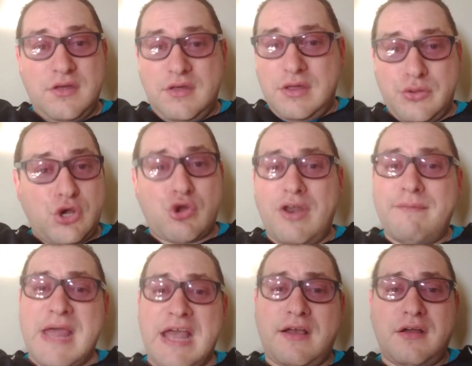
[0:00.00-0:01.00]
As a
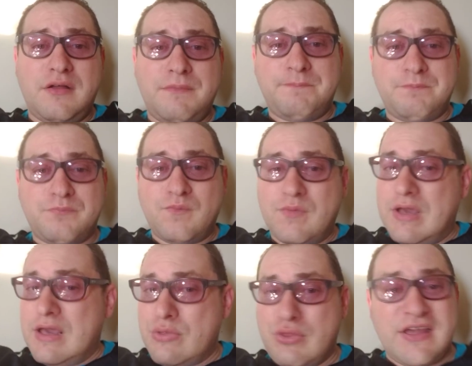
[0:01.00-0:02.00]
quarterback,
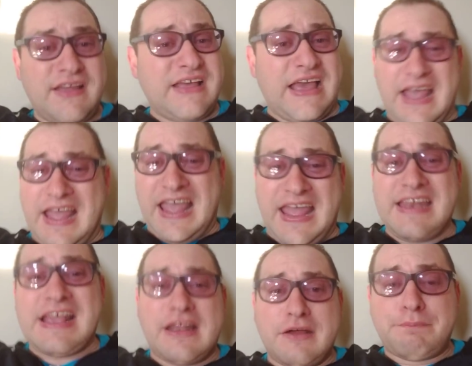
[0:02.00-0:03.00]
any
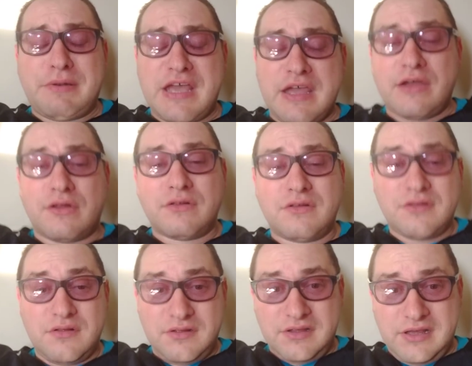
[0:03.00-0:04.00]
other player
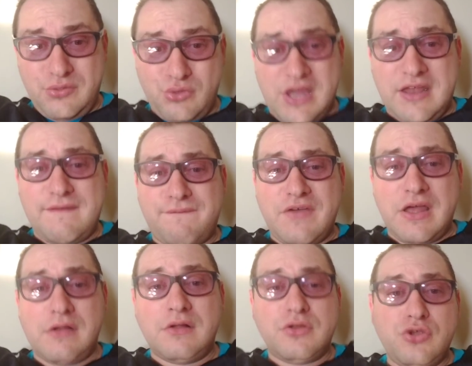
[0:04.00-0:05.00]
in the
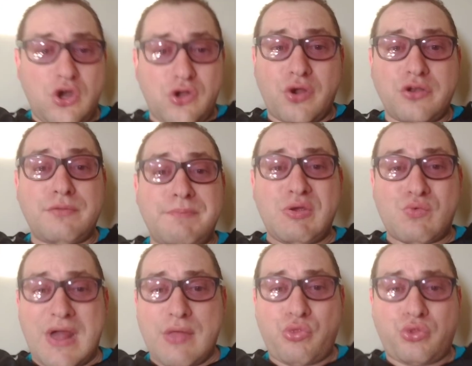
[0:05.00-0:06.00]
NFL, you're going to be
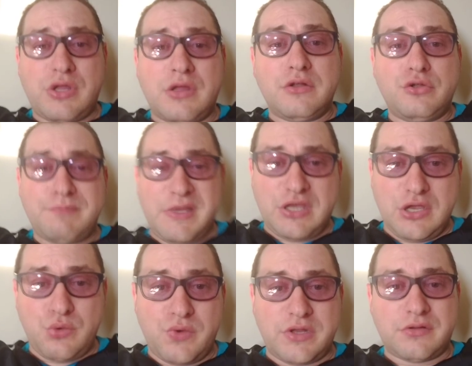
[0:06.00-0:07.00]
rusty to
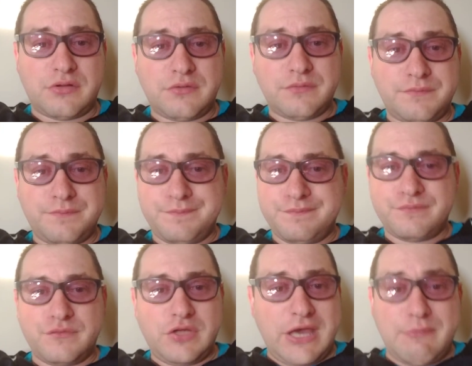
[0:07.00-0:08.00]
begin with.
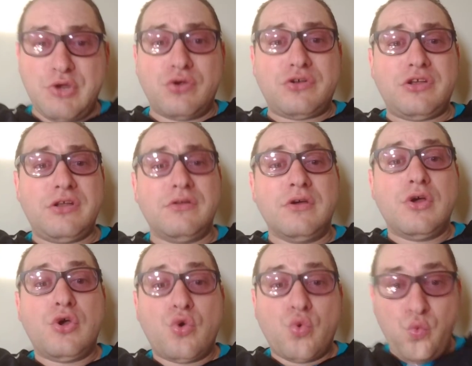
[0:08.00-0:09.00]
Cam Newton
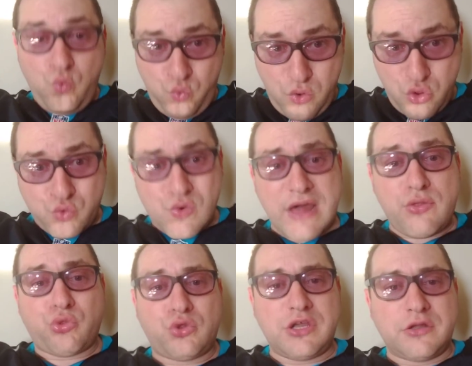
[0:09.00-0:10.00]
was
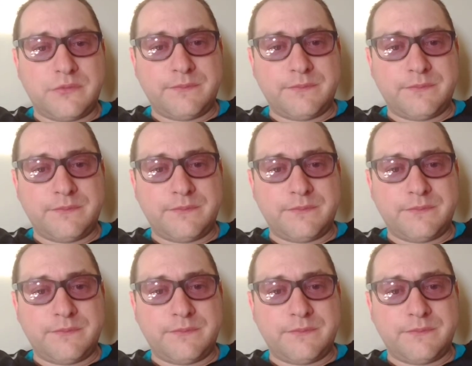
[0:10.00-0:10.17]
rusty.